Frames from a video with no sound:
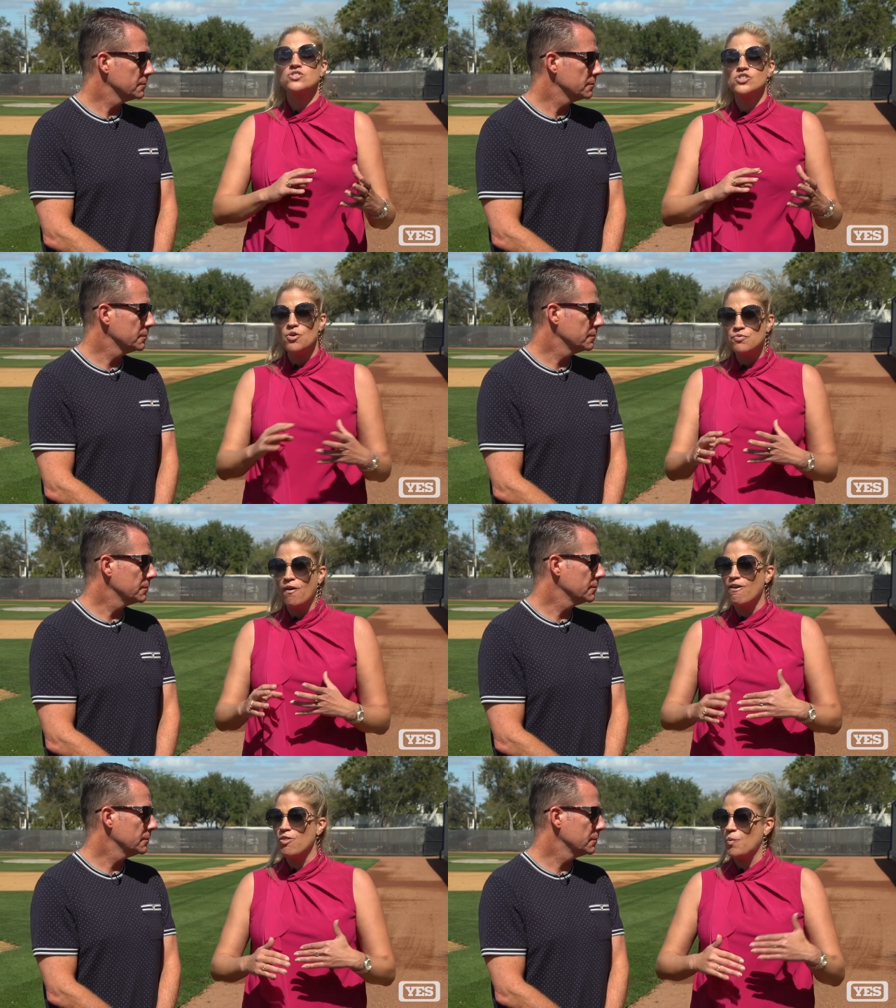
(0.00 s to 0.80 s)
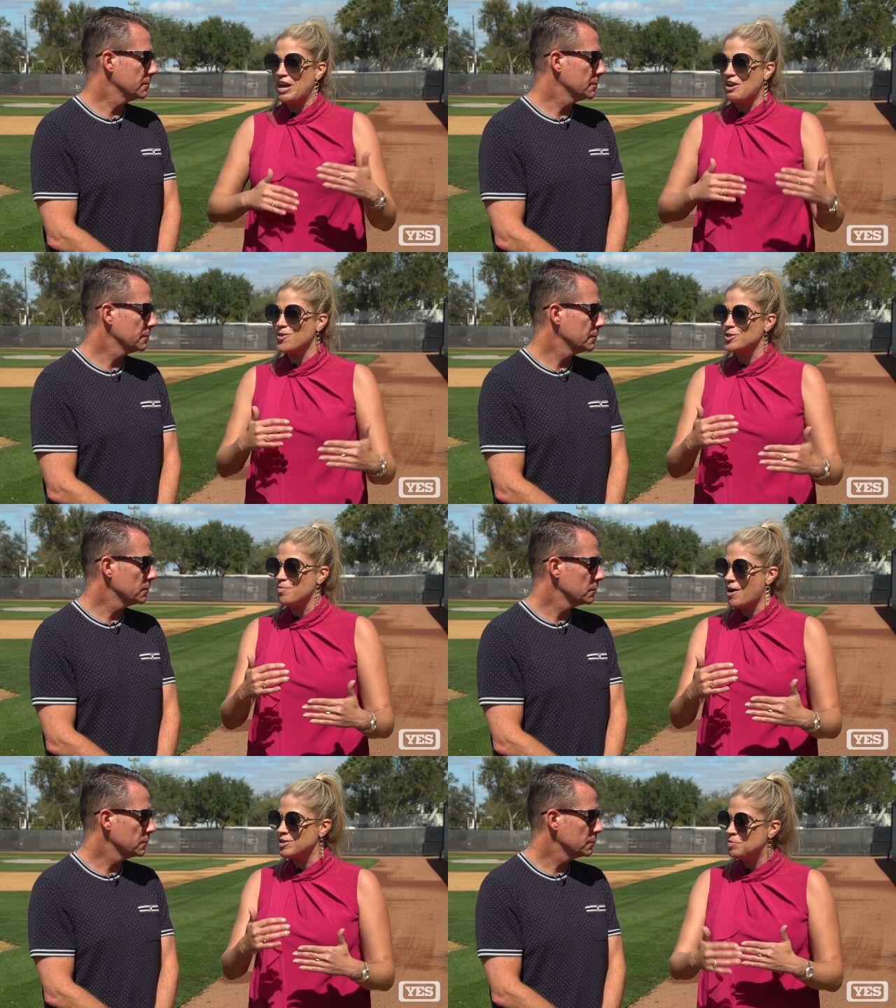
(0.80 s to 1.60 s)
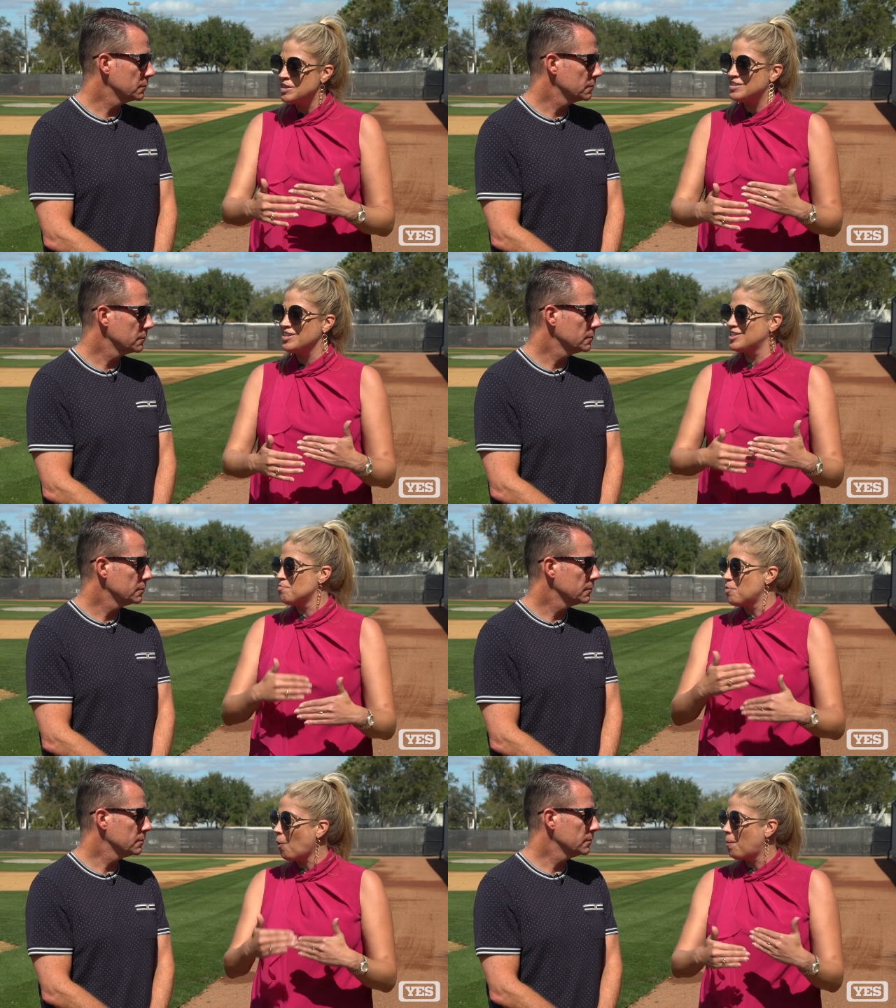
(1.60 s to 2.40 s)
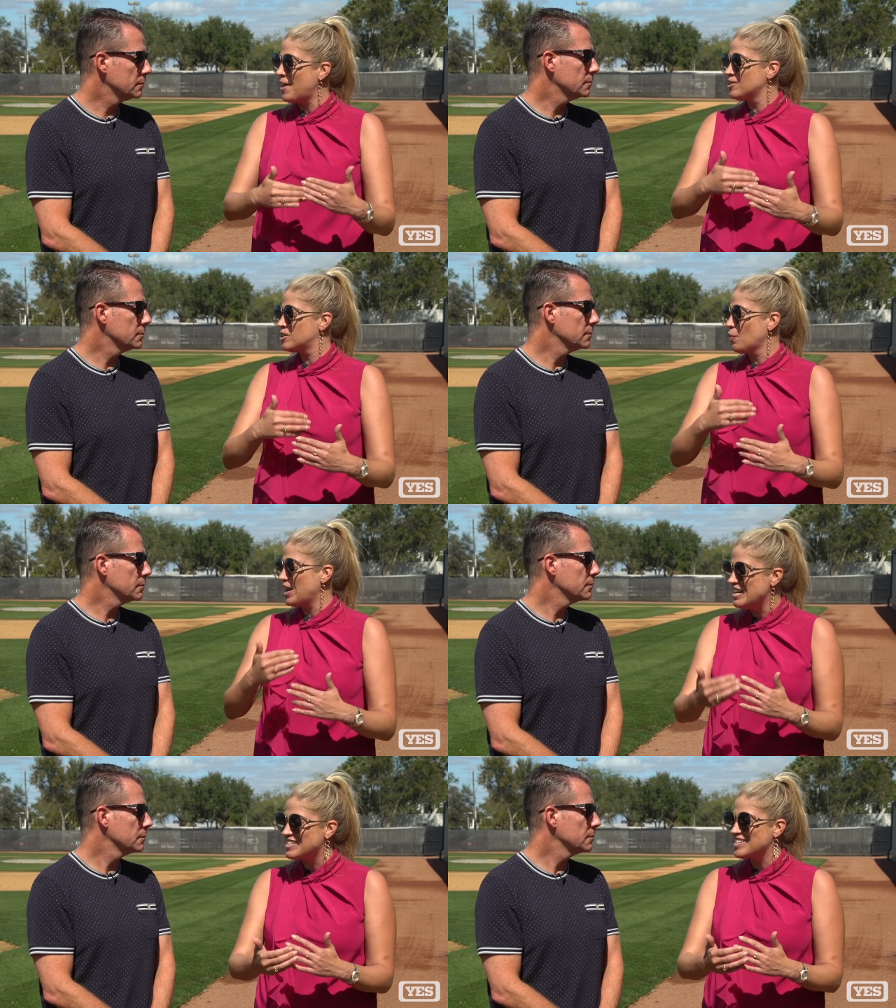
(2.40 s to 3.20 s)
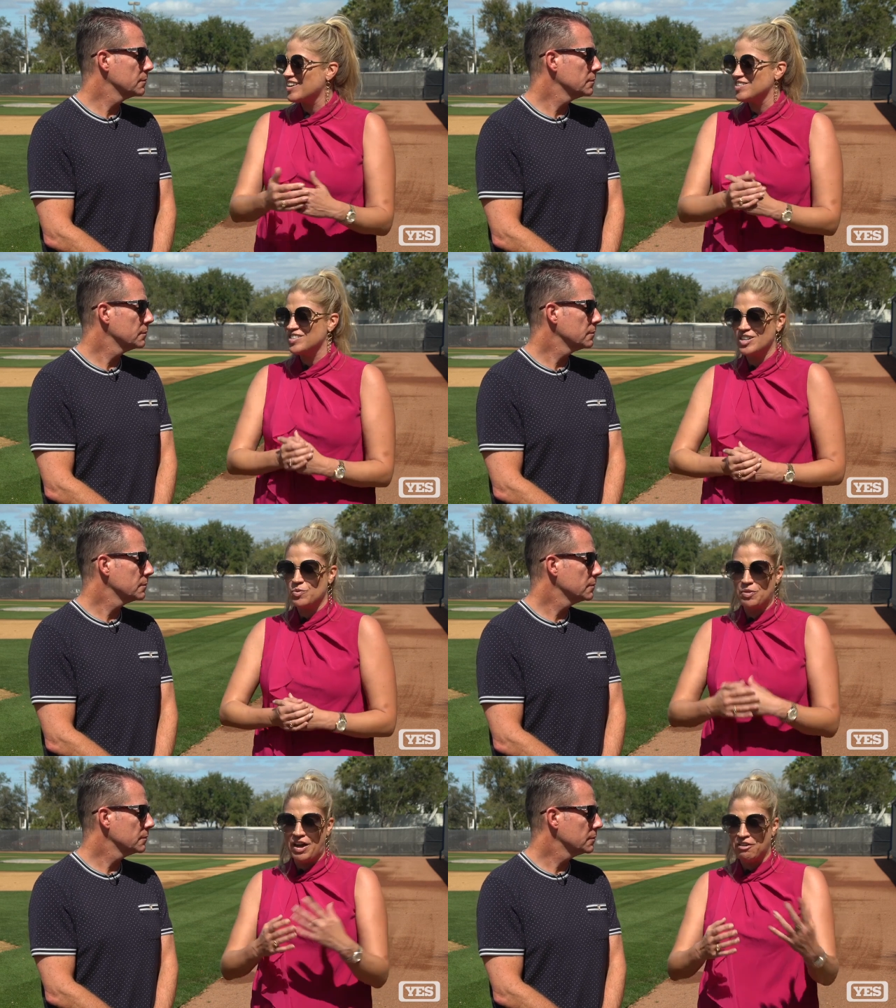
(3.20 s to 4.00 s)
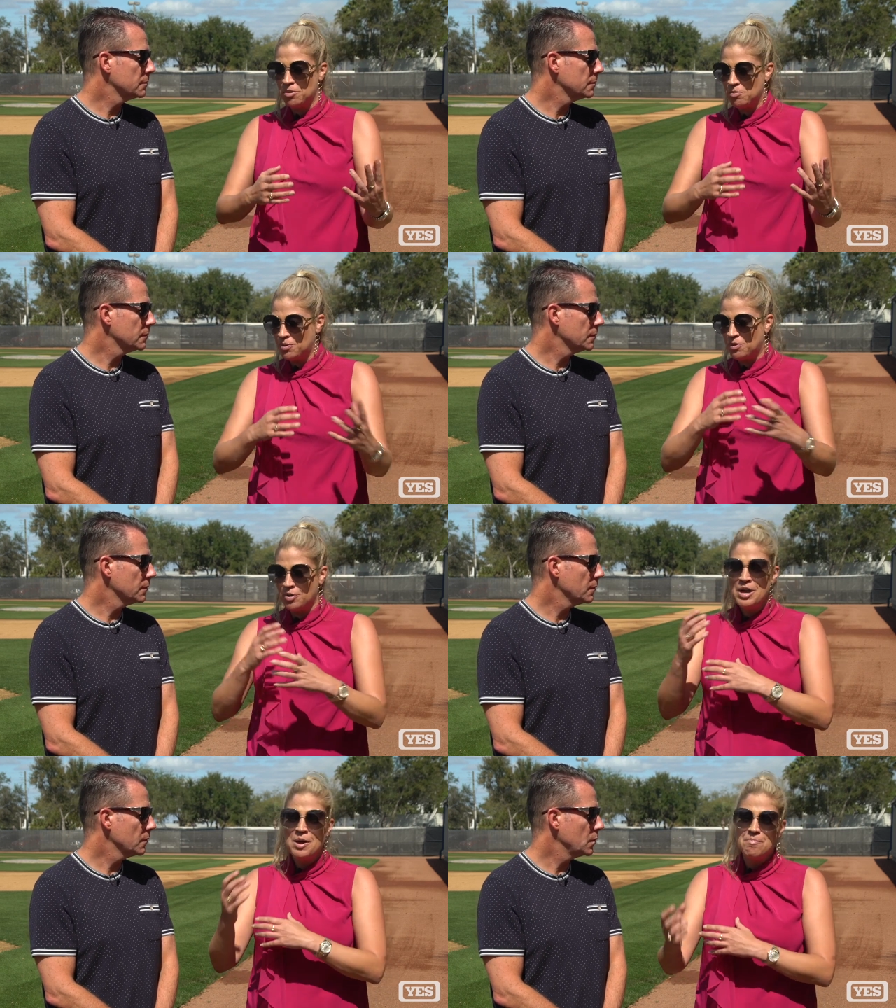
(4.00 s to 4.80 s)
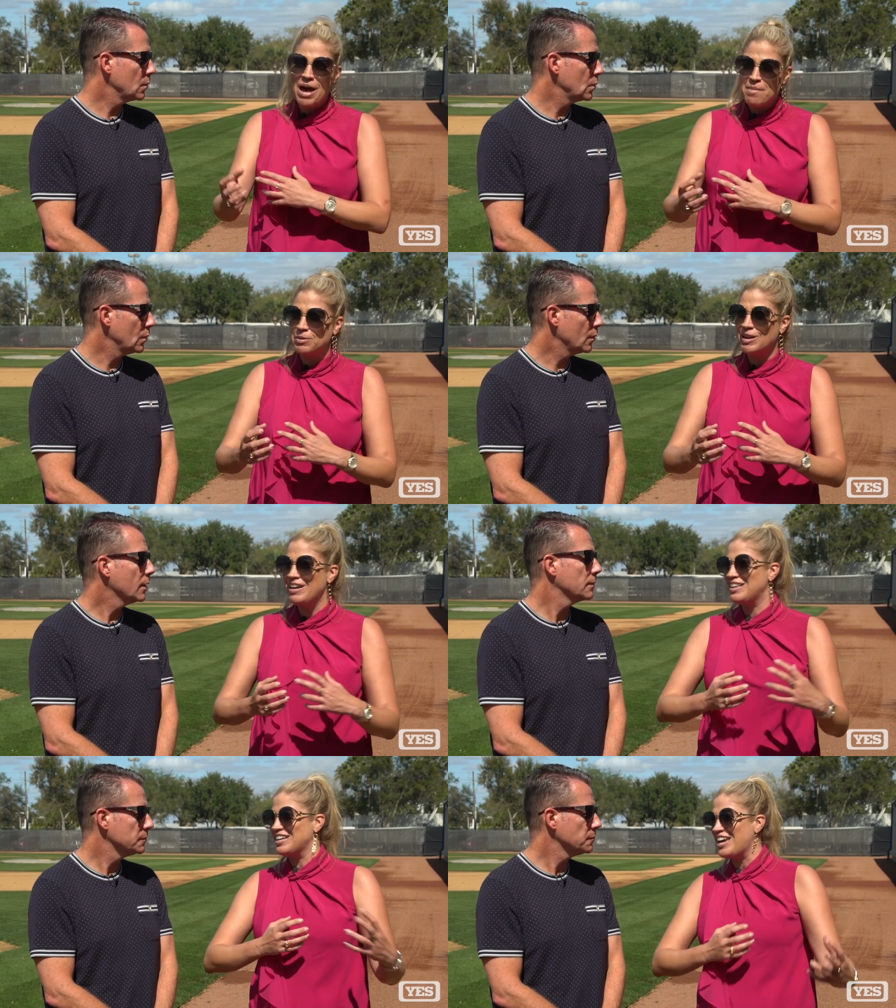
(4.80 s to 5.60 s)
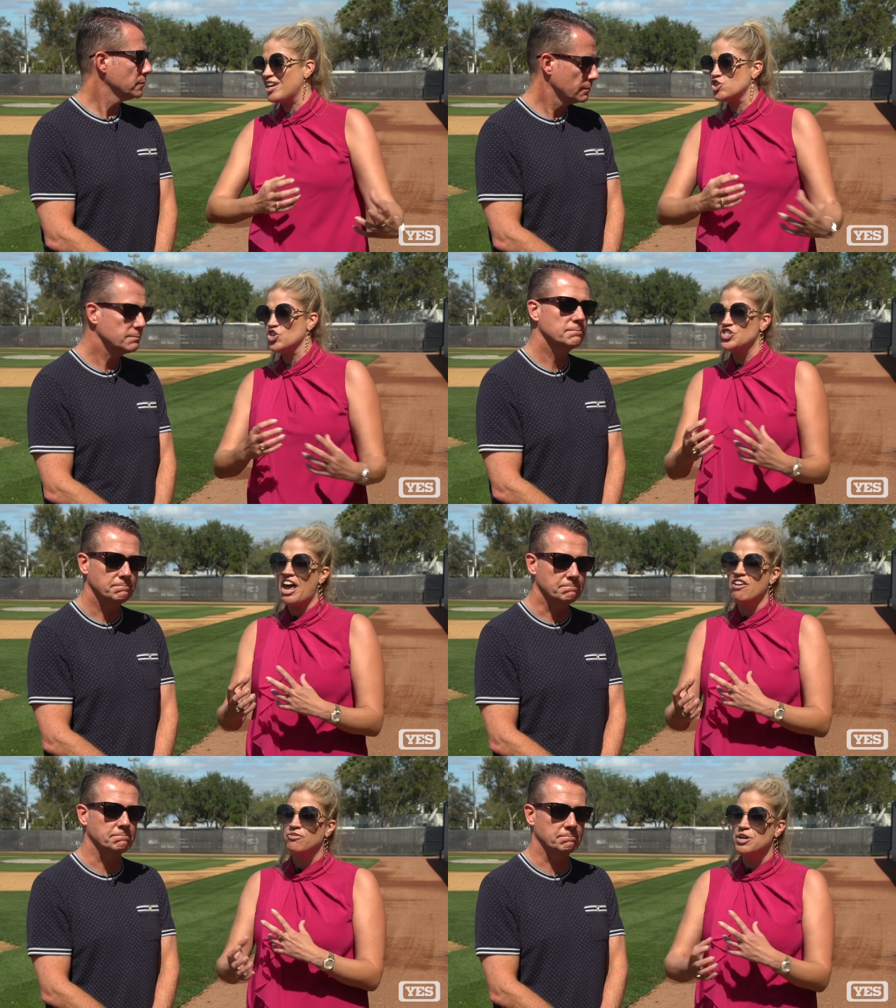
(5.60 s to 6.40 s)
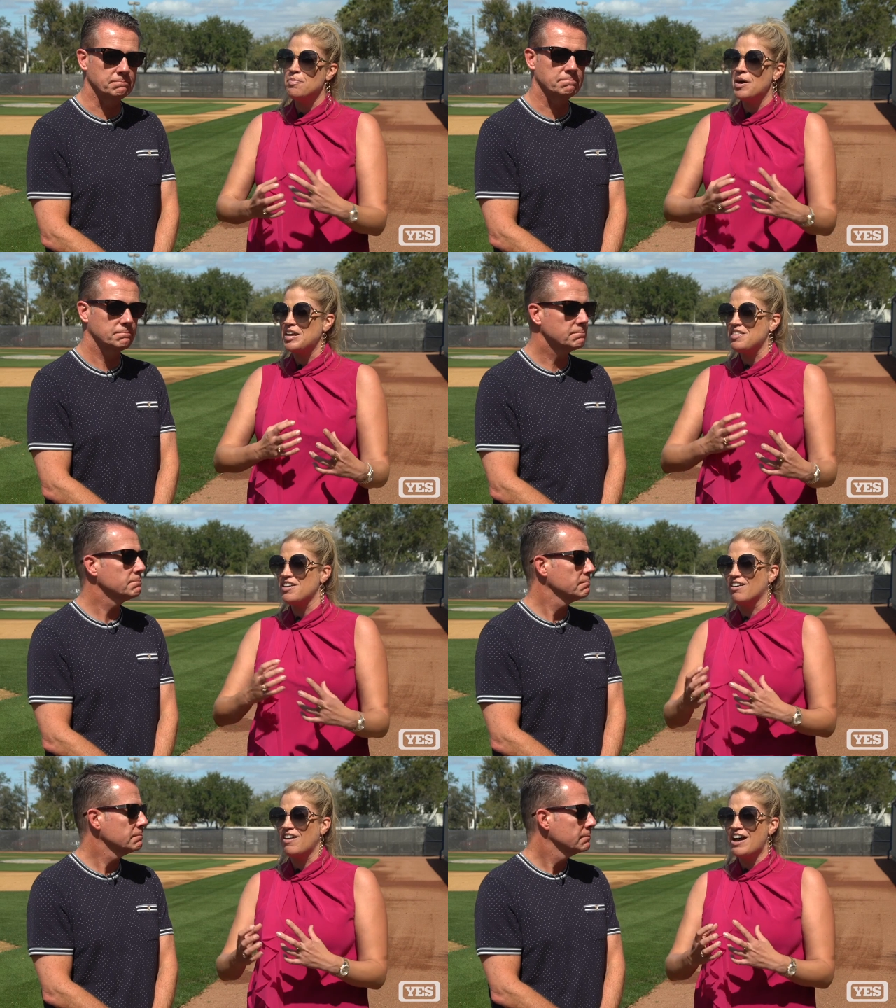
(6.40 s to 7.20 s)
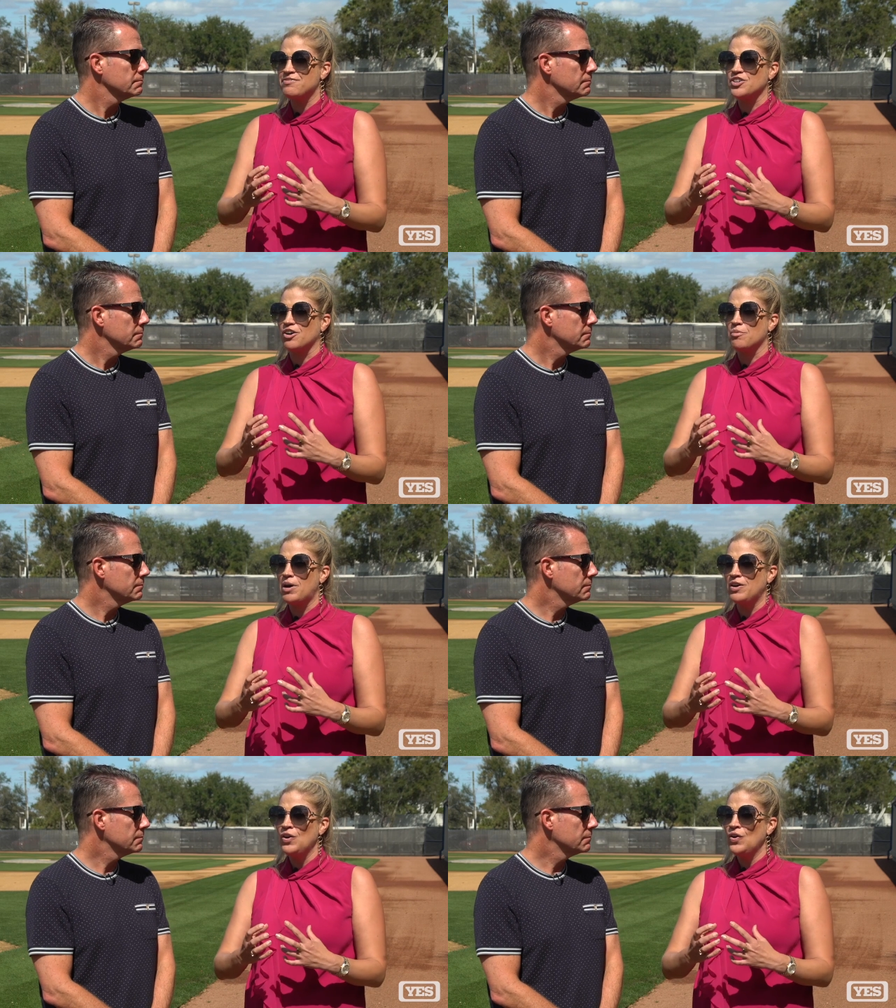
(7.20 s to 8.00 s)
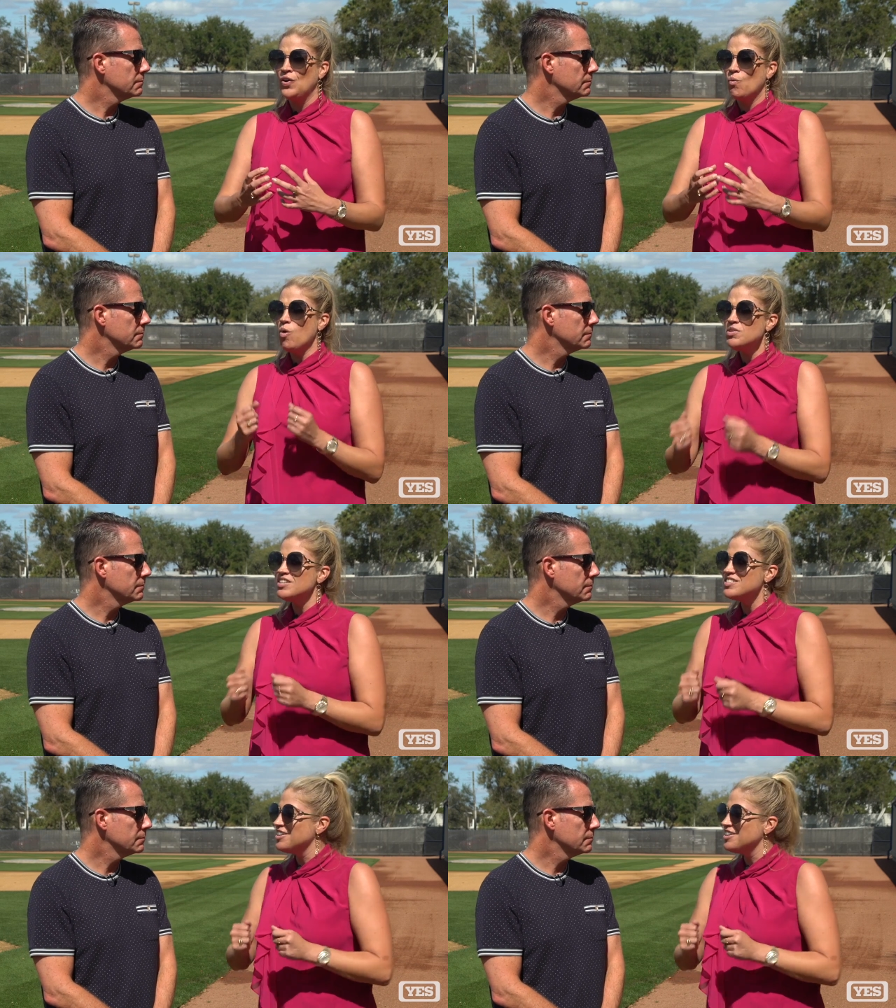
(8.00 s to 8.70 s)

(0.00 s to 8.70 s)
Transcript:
Speaker 1: so far the way he goes about his business, the bullpens, the way he discusses it with Aaron Boone, Matt Blake, the catchers, mm-hmm. everybody mm-hmm. thereafter. But what was his